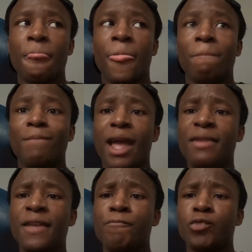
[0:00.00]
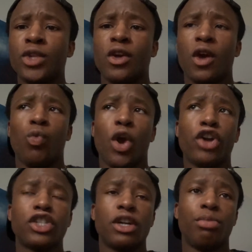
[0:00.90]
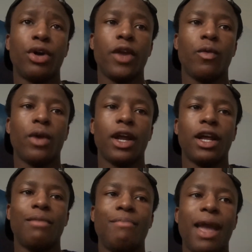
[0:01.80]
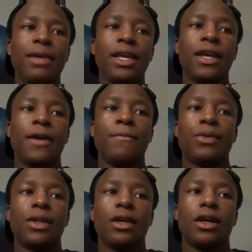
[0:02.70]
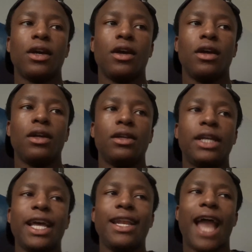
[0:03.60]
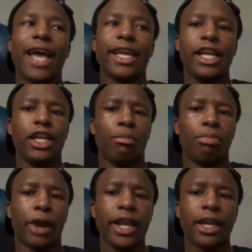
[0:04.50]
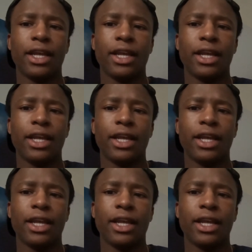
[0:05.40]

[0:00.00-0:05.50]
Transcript: Maybe work to the point where not getting a break,